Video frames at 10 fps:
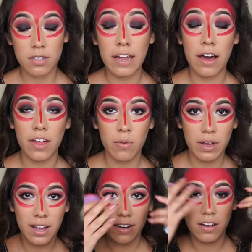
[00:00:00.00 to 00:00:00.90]
Now that we
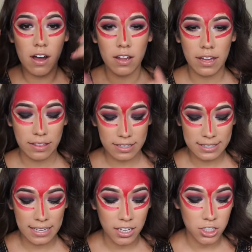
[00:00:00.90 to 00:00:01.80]
kind of got like the
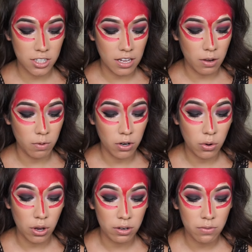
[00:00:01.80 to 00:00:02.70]
section that we're
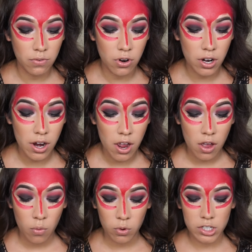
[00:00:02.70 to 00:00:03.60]
going for,
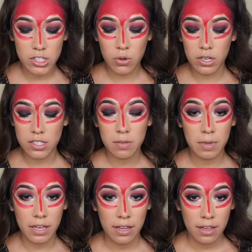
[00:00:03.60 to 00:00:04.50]
we're just going to
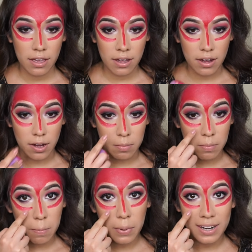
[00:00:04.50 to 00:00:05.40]
be
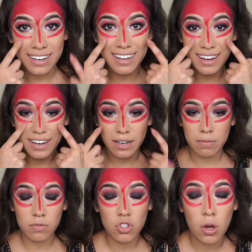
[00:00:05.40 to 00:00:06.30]

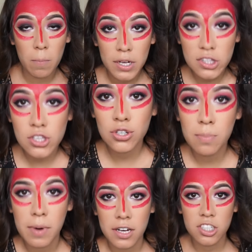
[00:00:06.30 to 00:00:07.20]
don't put too
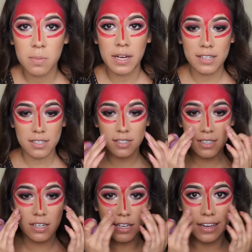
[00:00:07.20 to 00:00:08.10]
much because then it's
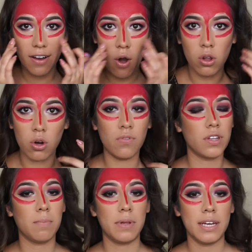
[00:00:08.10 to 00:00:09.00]
going to get all
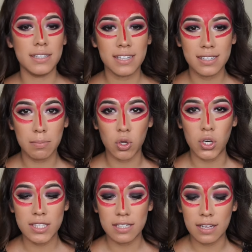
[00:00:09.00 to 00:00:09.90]
over the place because I'm
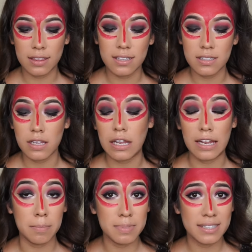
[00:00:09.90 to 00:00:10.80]
noticing that this
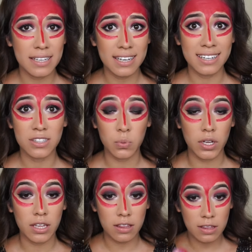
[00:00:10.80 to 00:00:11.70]
lipstick, it's
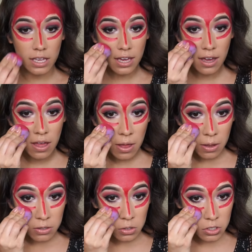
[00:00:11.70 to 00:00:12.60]
really thick.
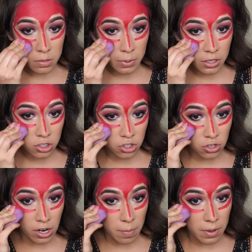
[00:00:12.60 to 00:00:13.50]
So just put a
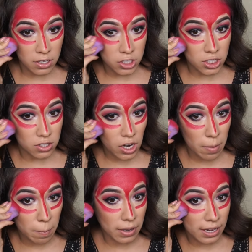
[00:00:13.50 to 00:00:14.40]
strip and just
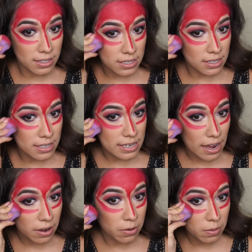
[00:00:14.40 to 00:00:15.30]
start blending
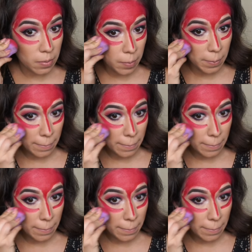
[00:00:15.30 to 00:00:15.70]
down.